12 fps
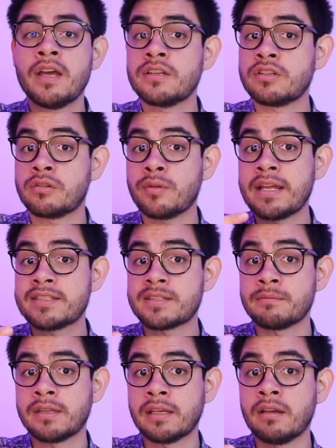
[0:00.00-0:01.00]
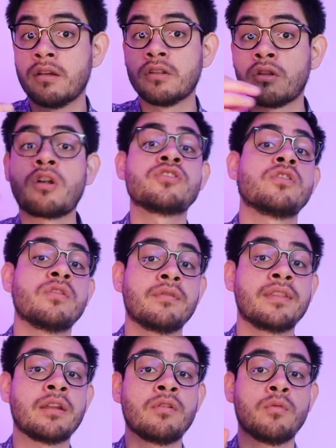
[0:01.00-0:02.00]
to create something larger
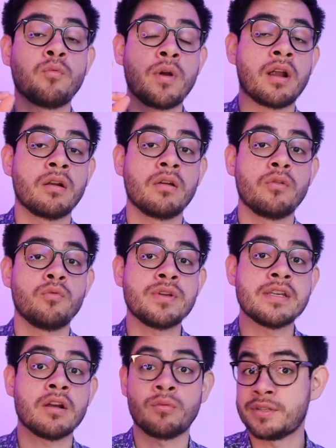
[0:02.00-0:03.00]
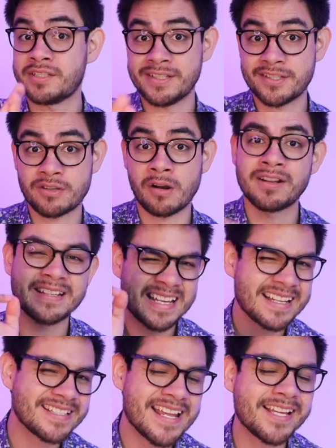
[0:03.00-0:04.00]
than where we originally started.
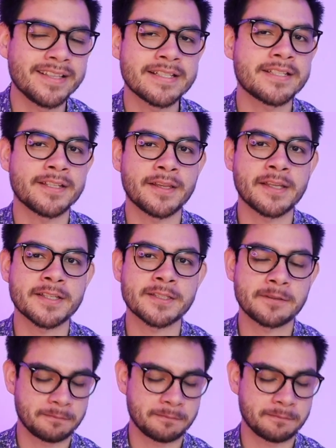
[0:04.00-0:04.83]
Take a listen to this.